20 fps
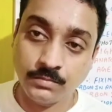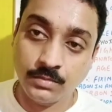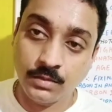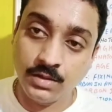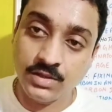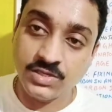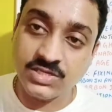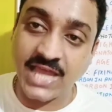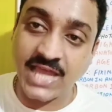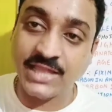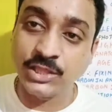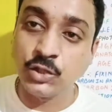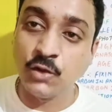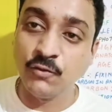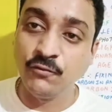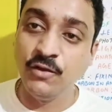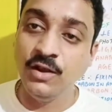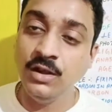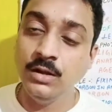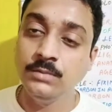
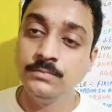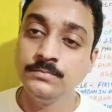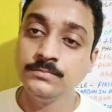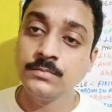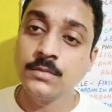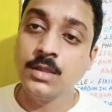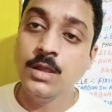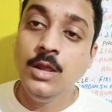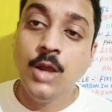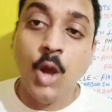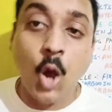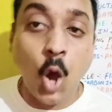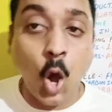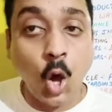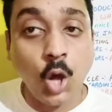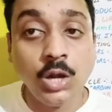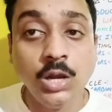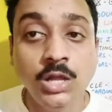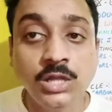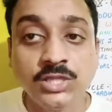xanthophyll
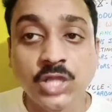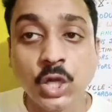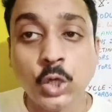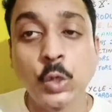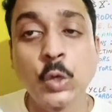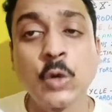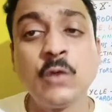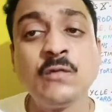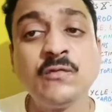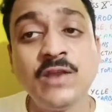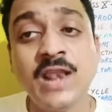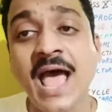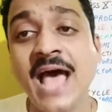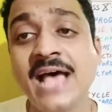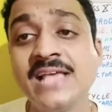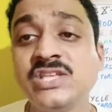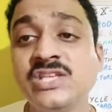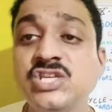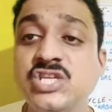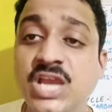or the chlorophyll
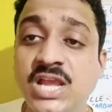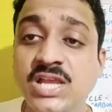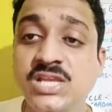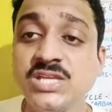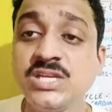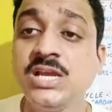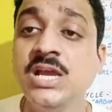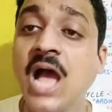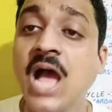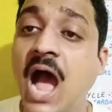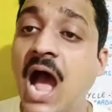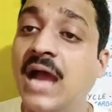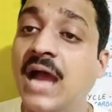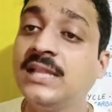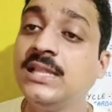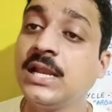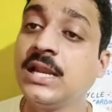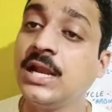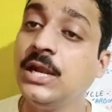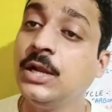has changed
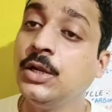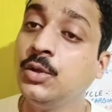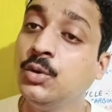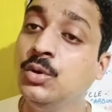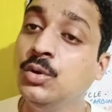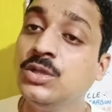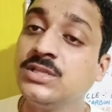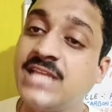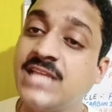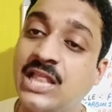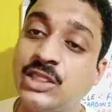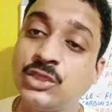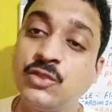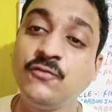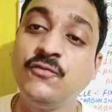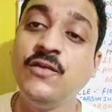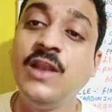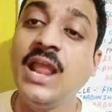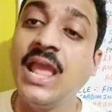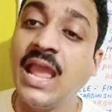either into
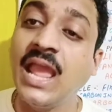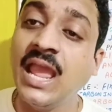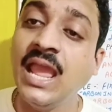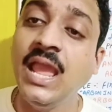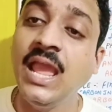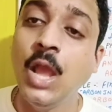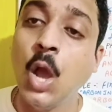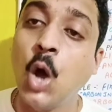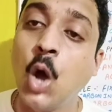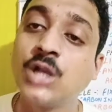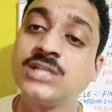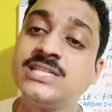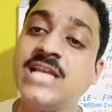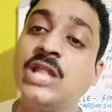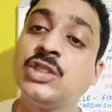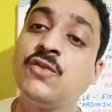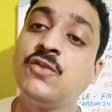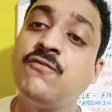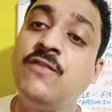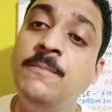xanthophyll A or
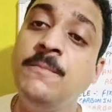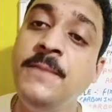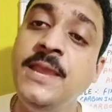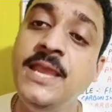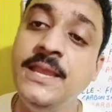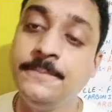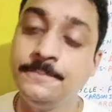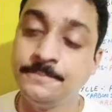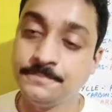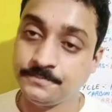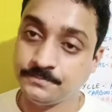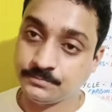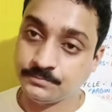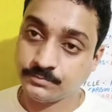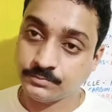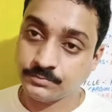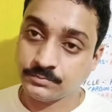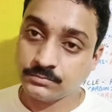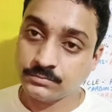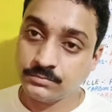xanthophyll B
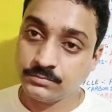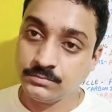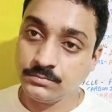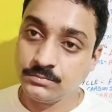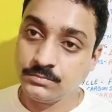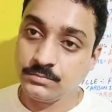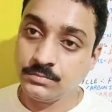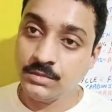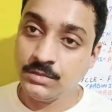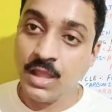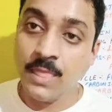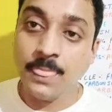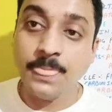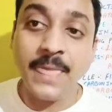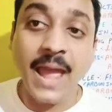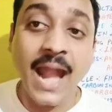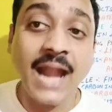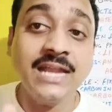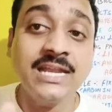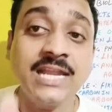
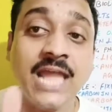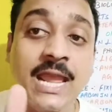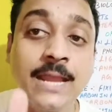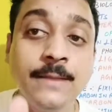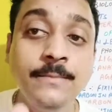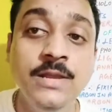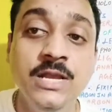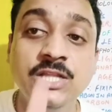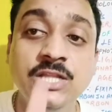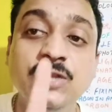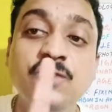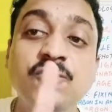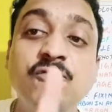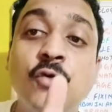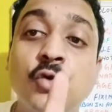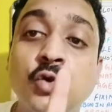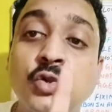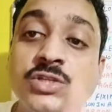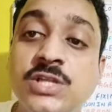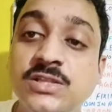that time the
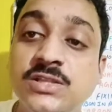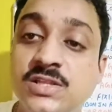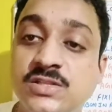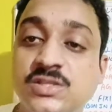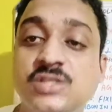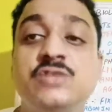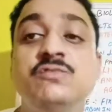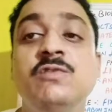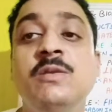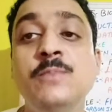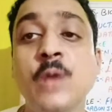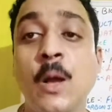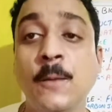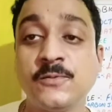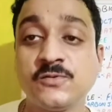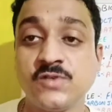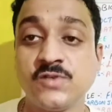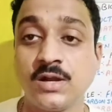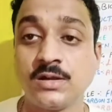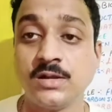photosynthesis will be
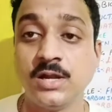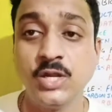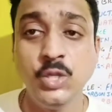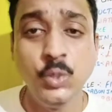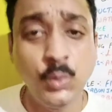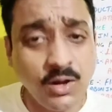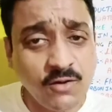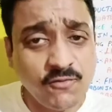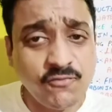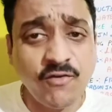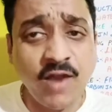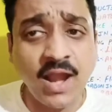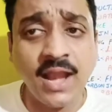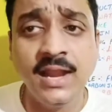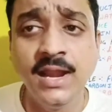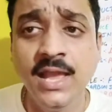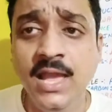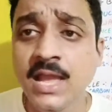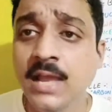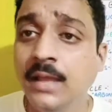obstructed you can find
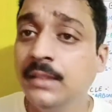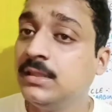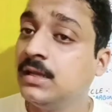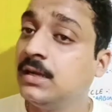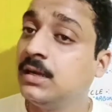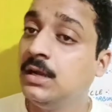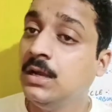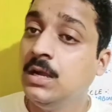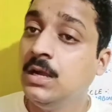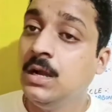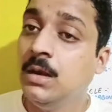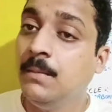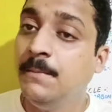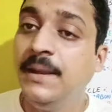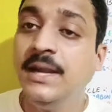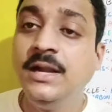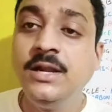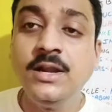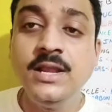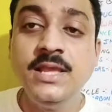the
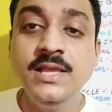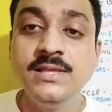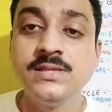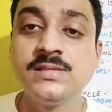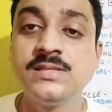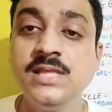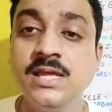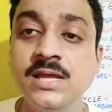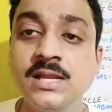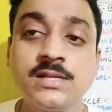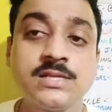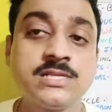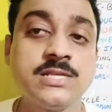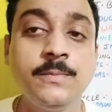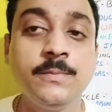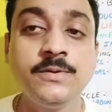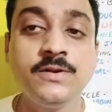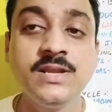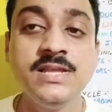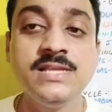big tree is there
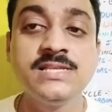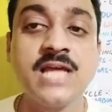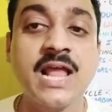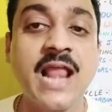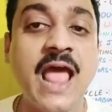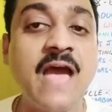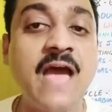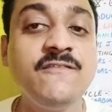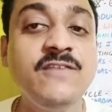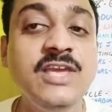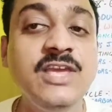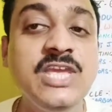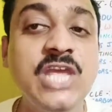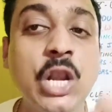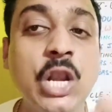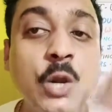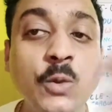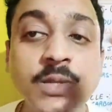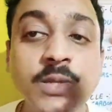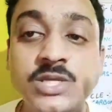some trees are having
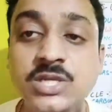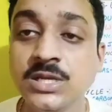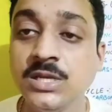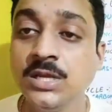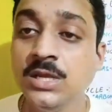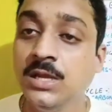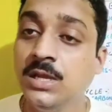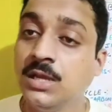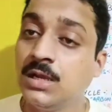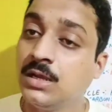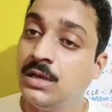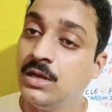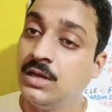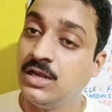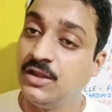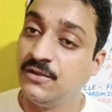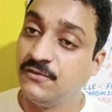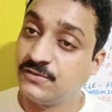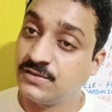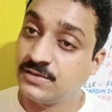yellowish
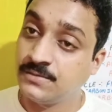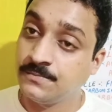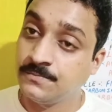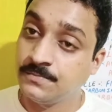leaves